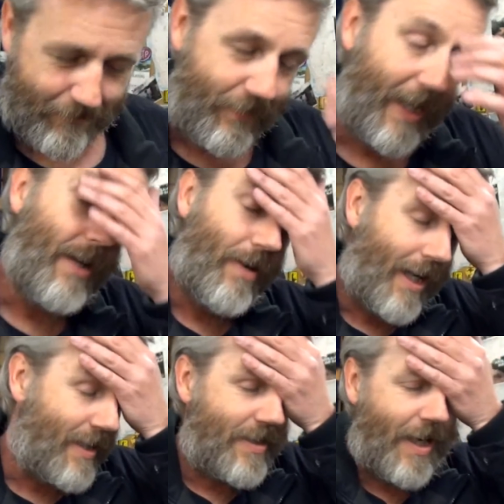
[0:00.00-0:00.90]

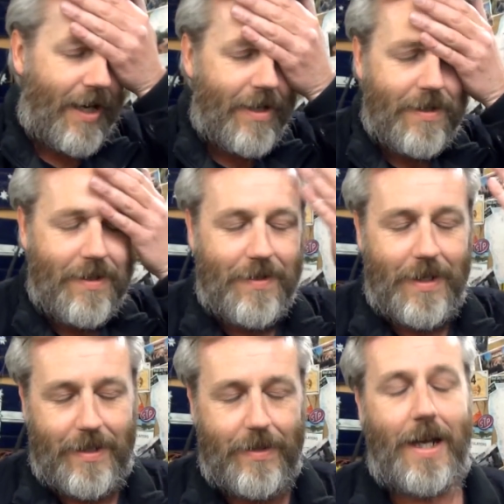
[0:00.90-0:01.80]
Anyway, so,
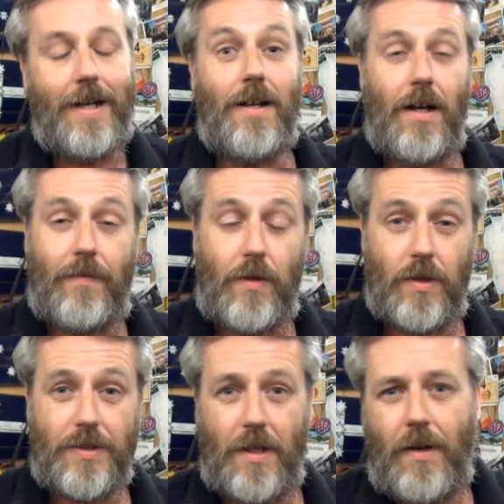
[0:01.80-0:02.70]
and then of
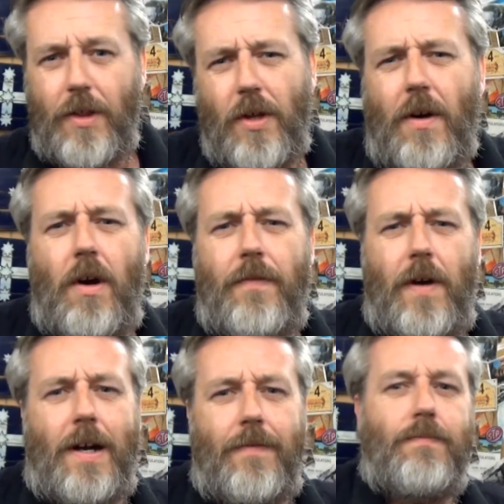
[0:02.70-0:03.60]
course I thought, all right, fair
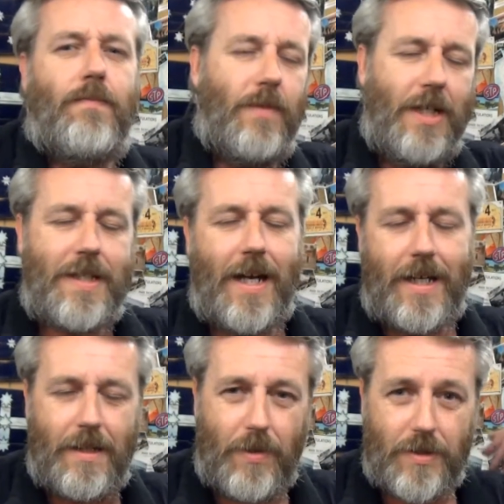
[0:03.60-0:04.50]
enough. He's going to
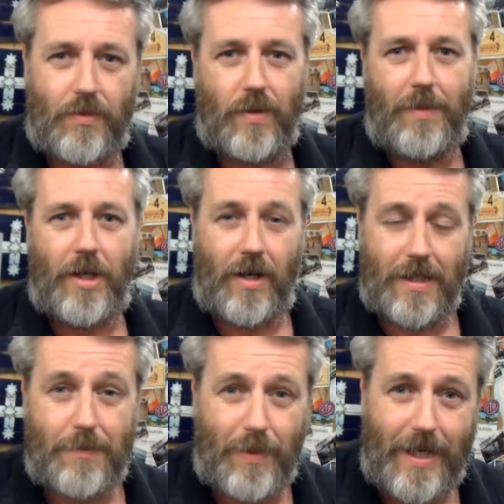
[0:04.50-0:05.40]
get the boss to ring me and I can
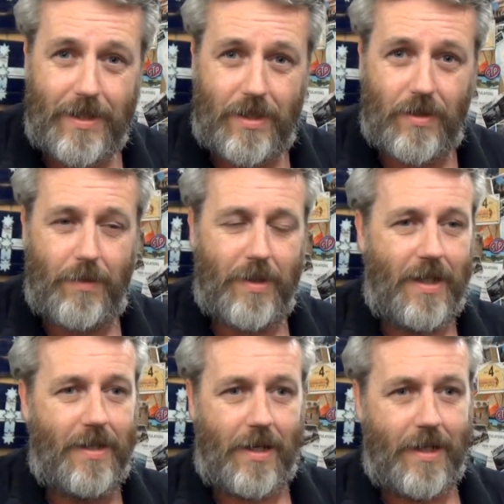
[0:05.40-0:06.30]
explain it to him, and
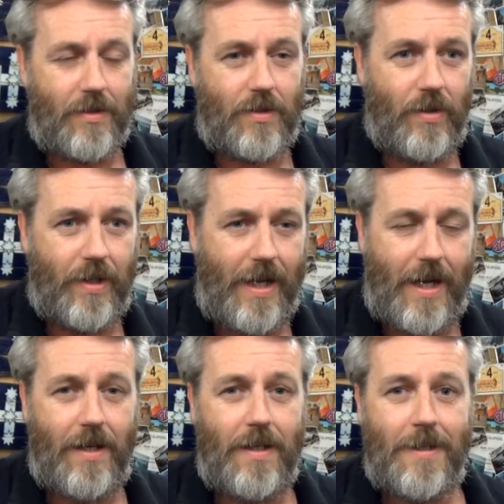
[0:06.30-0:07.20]
then they'll get it sorted
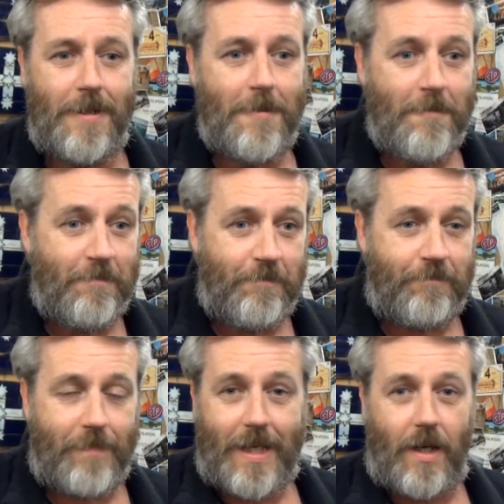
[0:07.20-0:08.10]
out.
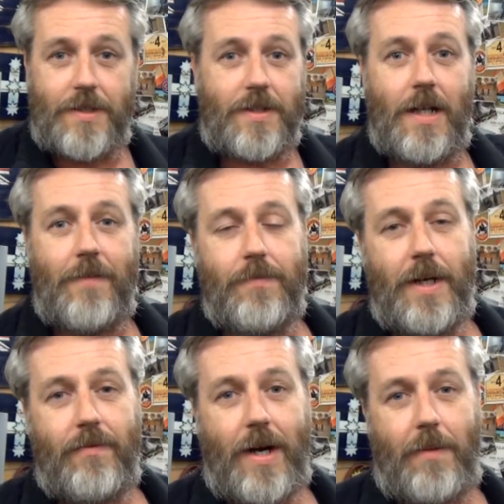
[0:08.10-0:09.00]
I still haven't
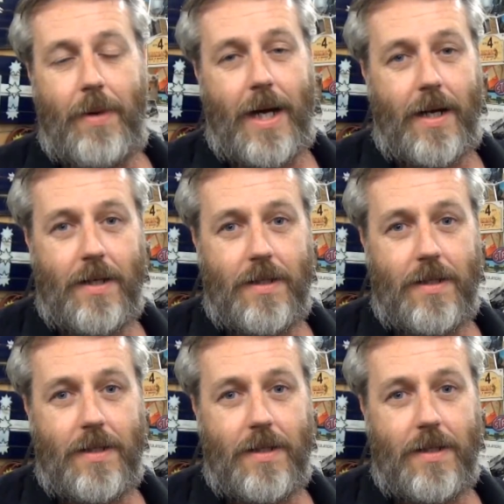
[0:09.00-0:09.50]
been rang back.